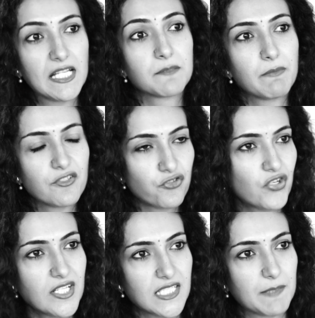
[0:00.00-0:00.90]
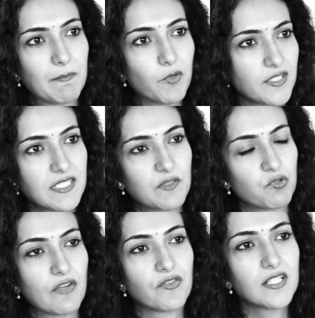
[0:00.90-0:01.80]
It's my strengths and my positives
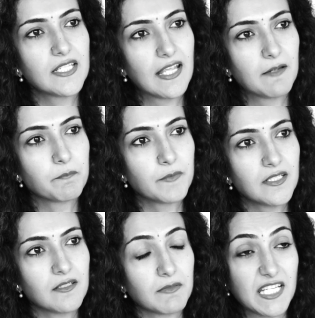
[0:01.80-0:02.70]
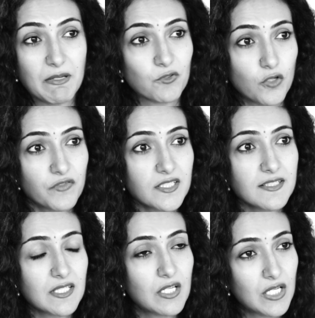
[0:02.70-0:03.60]
which have really helped me gain my
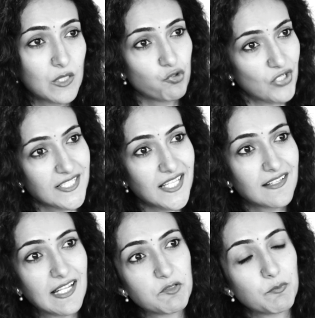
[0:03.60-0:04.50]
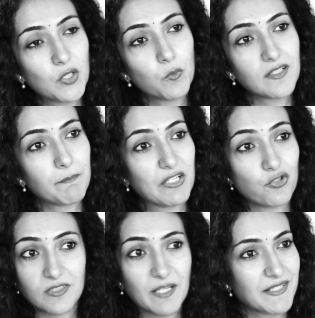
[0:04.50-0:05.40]
confidence, which has then helped me overcome my
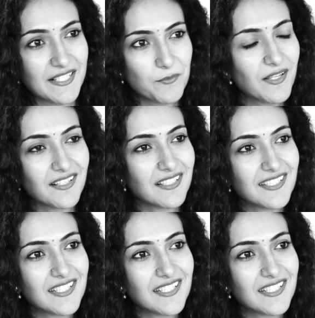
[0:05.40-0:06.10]
shortcomings as well.